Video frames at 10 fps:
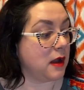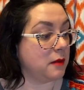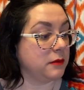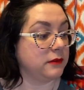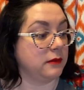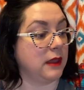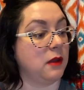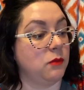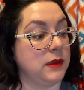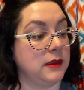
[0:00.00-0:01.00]
so that
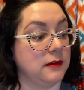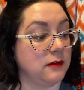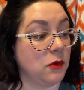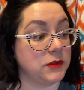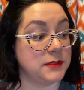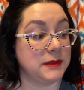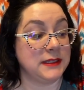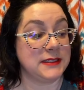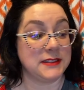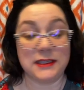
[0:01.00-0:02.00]
we can ultimately
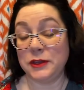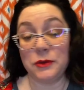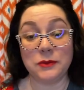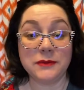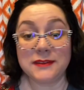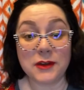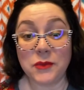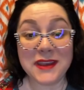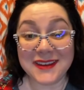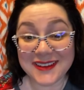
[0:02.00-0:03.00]
see who's going to
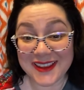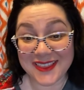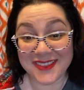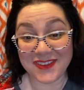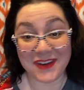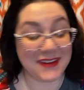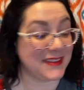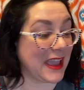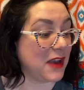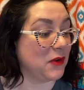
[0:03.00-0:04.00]
win in the various
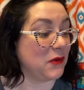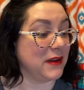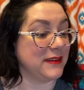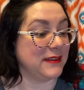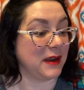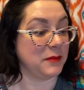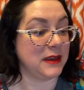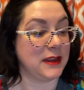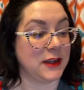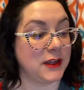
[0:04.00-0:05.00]
categories that I'm
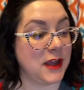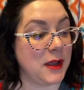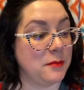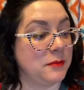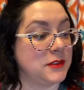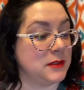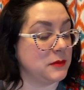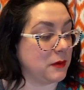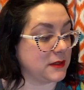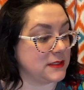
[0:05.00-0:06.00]
getting to
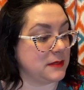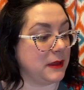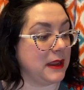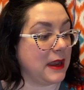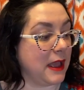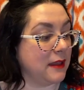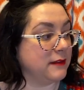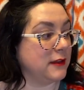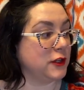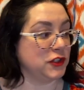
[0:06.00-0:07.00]
participate
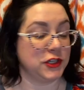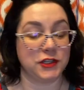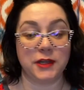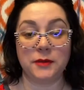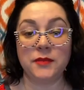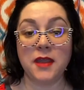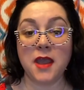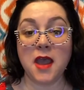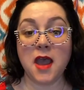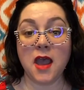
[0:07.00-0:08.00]
as a judge in.
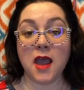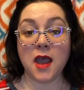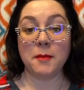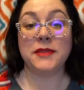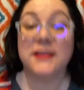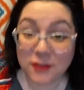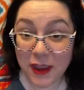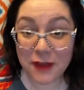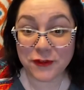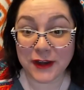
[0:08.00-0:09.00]
But that's all I
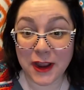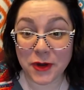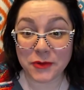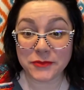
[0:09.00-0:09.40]
have for now.